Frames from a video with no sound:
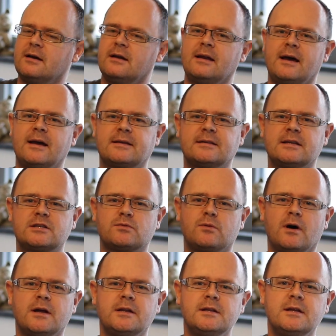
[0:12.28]
like this
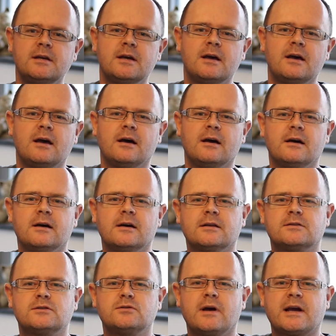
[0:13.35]
one
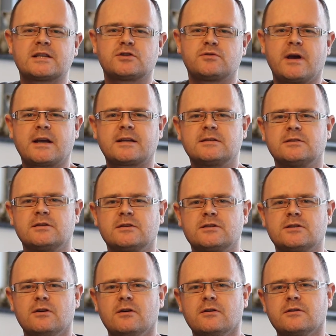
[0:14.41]
to extract the
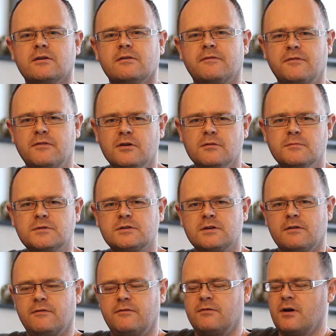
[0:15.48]
solder fumes
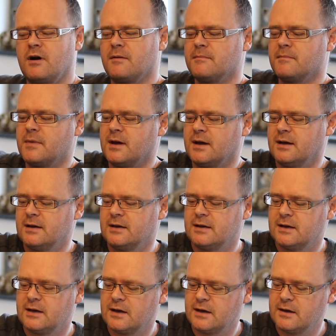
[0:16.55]
from
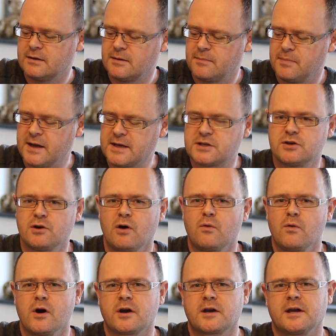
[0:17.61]
the place you are
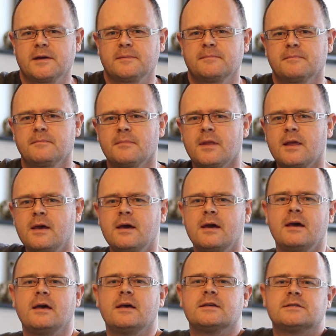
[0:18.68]
working.
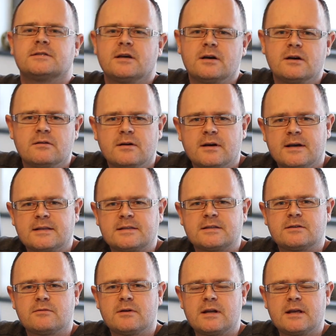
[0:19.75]
So it's
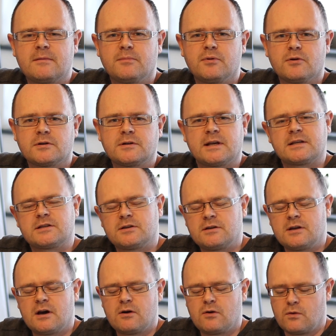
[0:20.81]
really important, as you
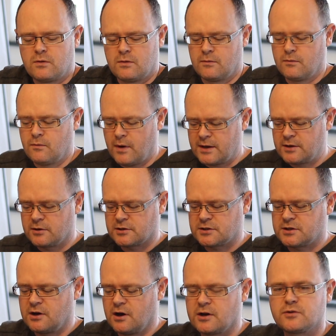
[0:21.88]
know, when you're
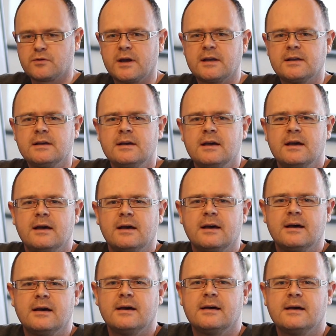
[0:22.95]
soldering,
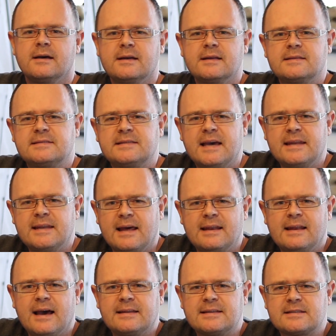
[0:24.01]
tin
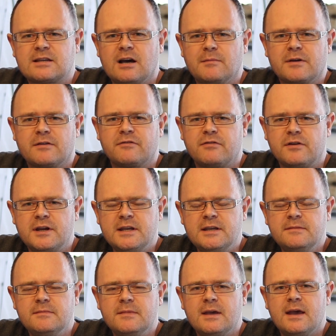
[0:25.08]
and lead is coming
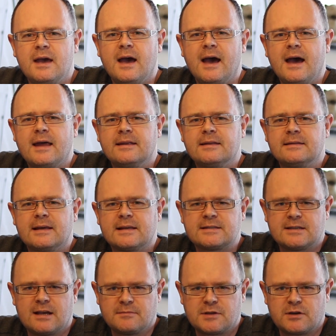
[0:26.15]
free. And that's
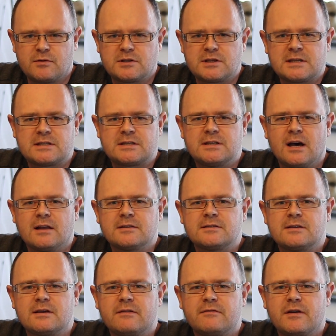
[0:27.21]
something which is not
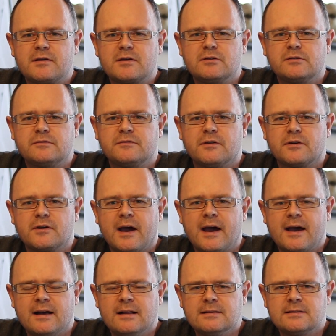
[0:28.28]
very good for your
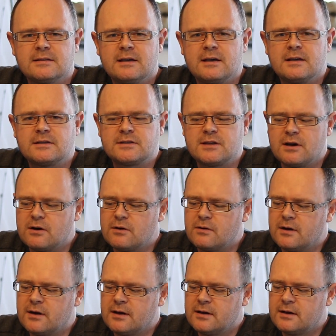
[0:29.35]
health.
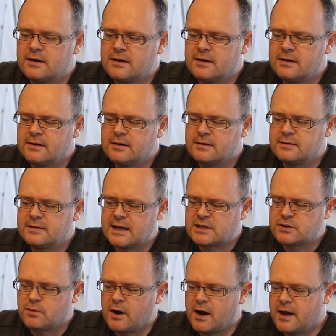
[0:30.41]
So
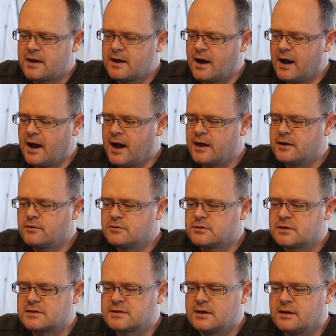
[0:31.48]
that's why I use
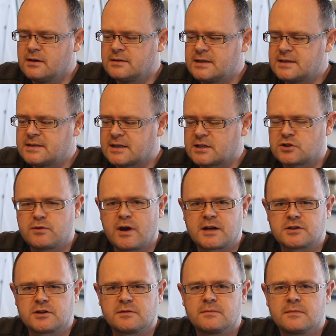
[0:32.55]
this
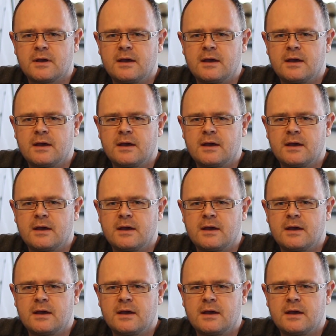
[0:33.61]
extractor.